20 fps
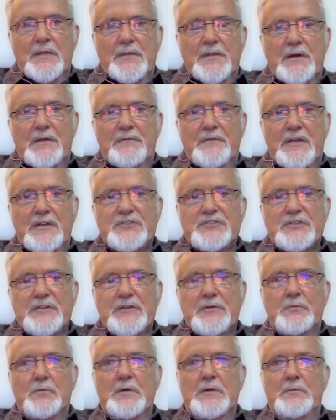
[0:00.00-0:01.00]
and then
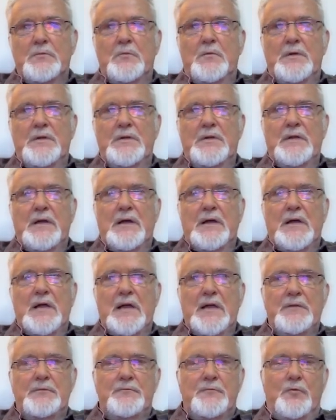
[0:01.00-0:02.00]
eventually
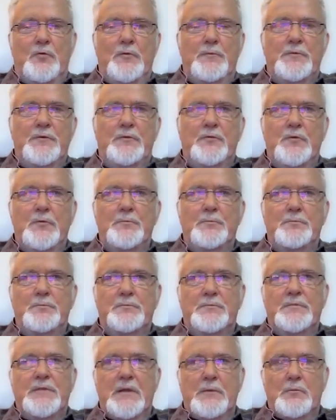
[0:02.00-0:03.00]
I formed a
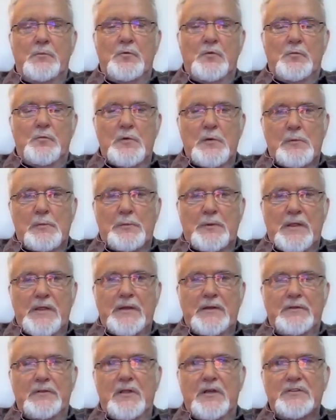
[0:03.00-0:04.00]
group that we were
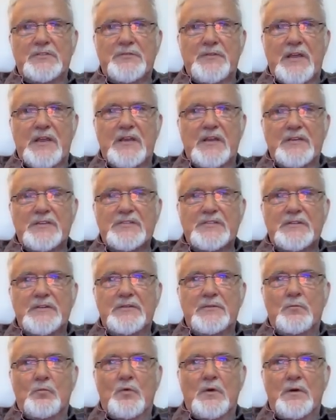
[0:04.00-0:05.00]
playing in Las
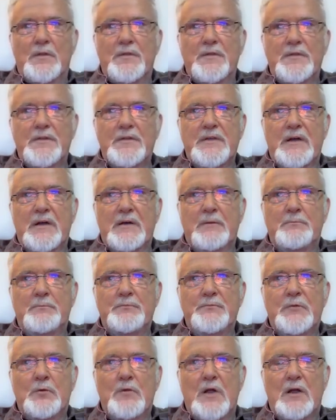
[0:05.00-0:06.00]
Vegas in one of
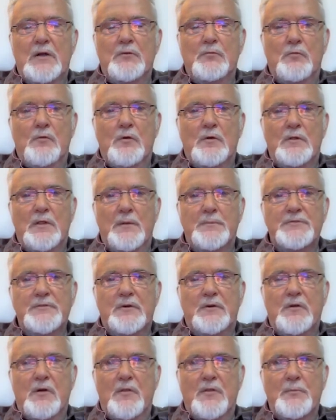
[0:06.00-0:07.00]
the rock and roll
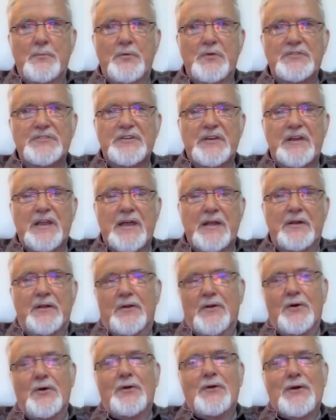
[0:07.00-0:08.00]
clubs. They're called the
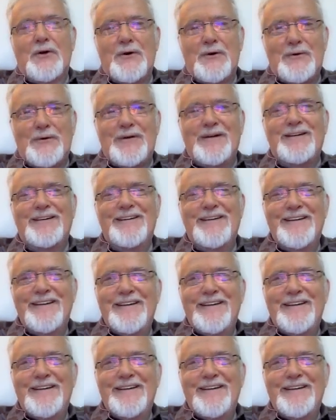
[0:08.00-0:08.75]
Pussycat A Go Go,